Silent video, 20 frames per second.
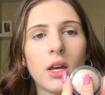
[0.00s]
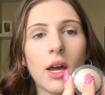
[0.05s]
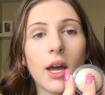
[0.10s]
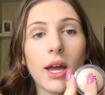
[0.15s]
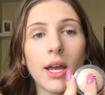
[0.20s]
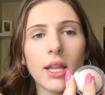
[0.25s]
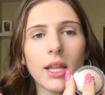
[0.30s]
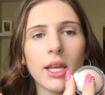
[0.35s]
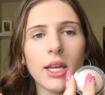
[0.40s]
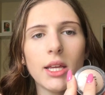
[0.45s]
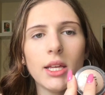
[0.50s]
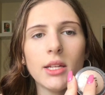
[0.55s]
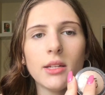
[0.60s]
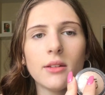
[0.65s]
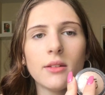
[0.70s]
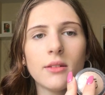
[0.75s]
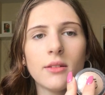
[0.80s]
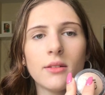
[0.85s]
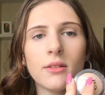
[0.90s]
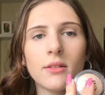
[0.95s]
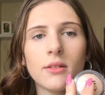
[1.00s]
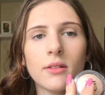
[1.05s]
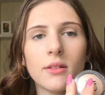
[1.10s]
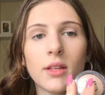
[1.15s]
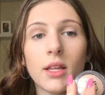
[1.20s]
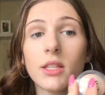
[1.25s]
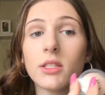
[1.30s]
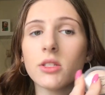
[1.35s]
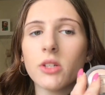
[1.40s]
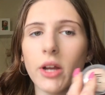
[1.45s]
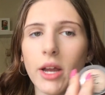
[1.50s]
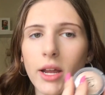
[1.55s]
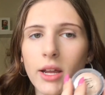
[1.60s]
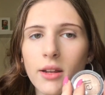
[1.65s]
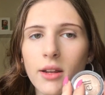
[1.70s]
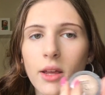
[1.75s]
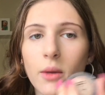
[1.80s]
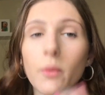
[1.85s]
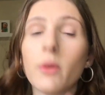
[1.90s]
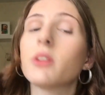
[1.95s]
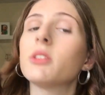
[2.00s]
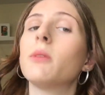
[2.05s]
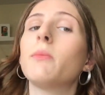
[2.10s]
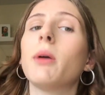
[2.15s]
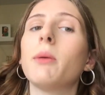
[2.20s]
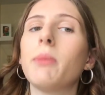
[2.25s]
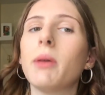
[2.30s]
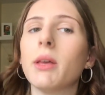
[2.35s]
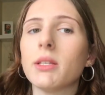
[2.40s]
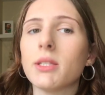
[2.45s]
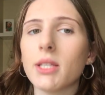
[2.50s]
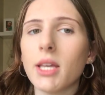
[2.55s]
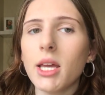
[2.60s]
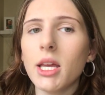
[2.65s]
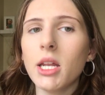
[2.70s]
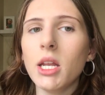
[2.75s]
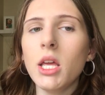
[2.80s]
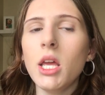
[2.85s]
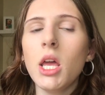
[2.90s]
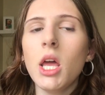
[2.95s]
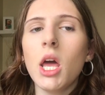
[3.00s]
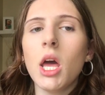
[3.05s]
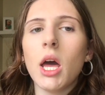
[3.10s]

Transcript: highlight. It's great. It works on my pale skin.